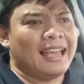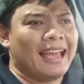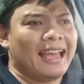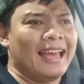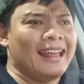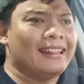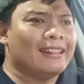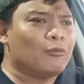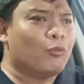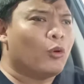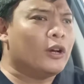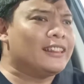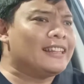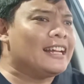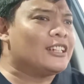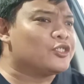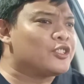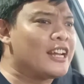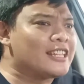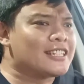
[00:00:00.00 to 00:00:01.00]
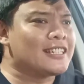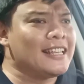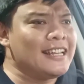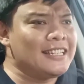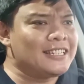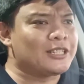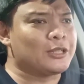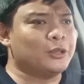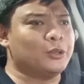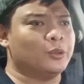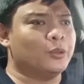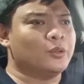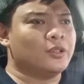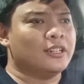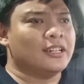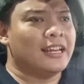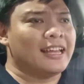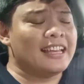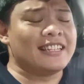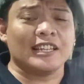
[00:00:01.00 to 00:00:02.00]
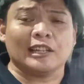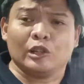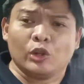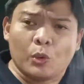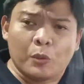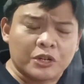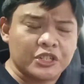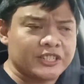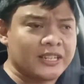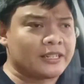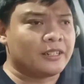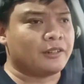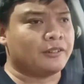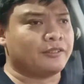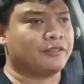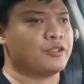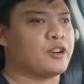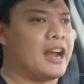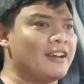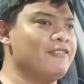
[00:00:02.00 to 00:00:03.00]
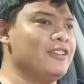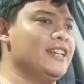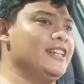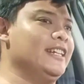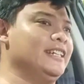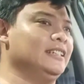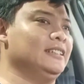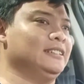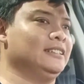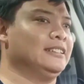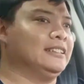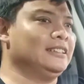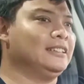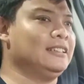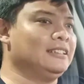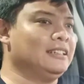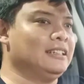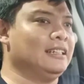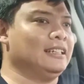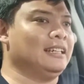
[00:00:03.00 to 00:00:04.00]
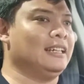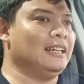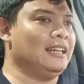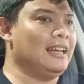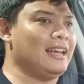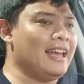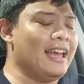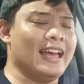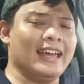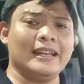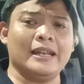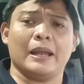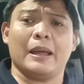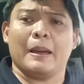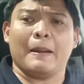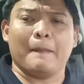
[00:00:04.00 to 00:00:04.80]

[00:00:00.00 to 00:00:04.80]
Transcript: And what that translates to is a lower center of gravity and